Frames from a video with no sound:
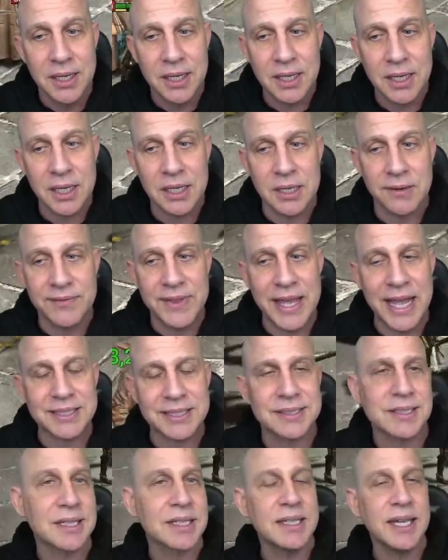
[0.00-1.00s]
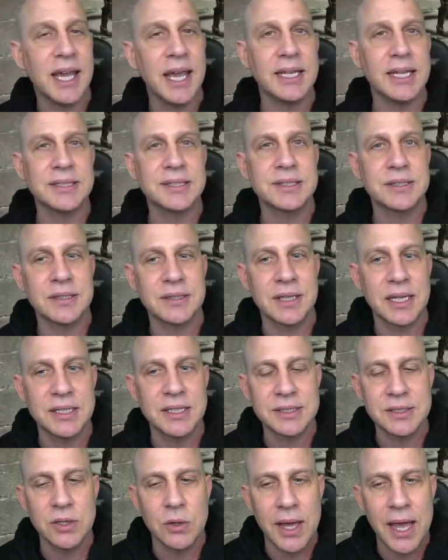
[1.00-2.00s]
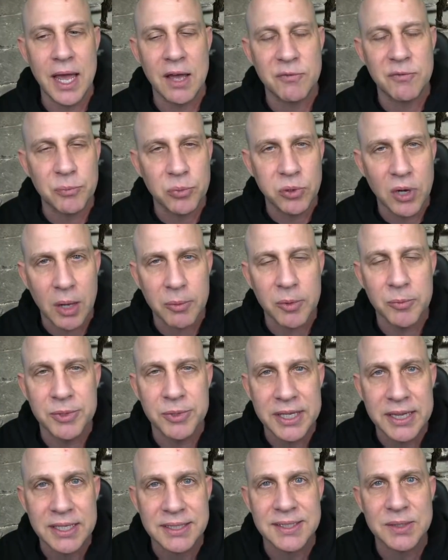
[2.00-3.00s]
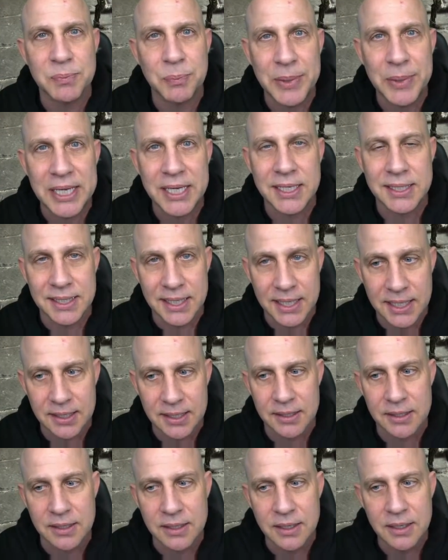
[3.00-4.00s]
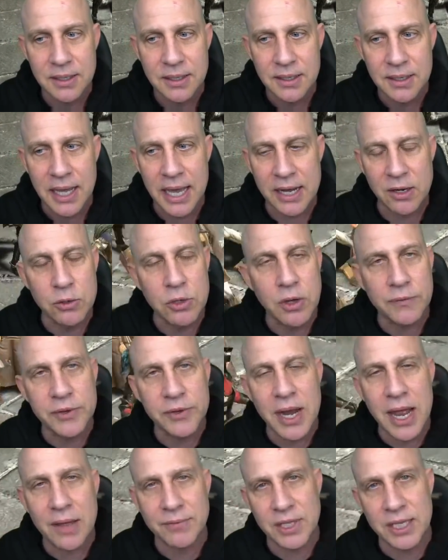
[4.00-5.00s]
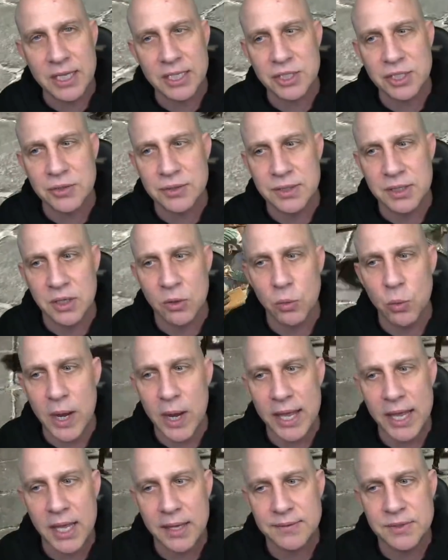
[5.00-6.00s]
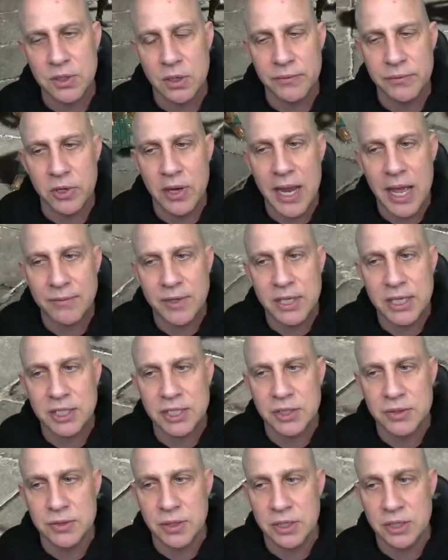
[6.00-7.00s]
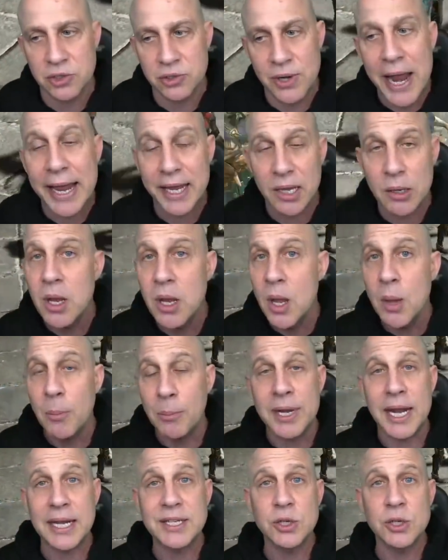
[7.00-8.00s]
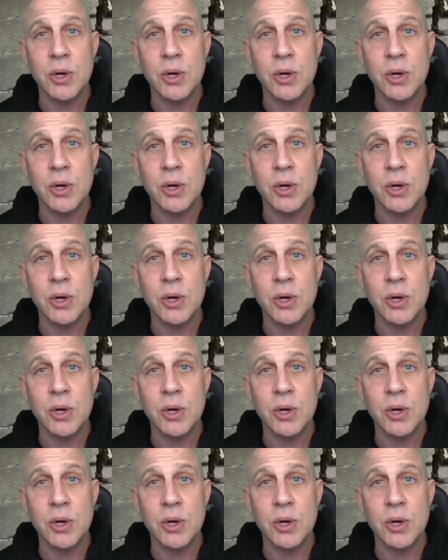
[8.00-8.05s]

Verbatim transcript: And if that's the case, they just don't have probably the speed needed. I don't know if they're having issues in the waves or if they're having issues on the dragon, but I do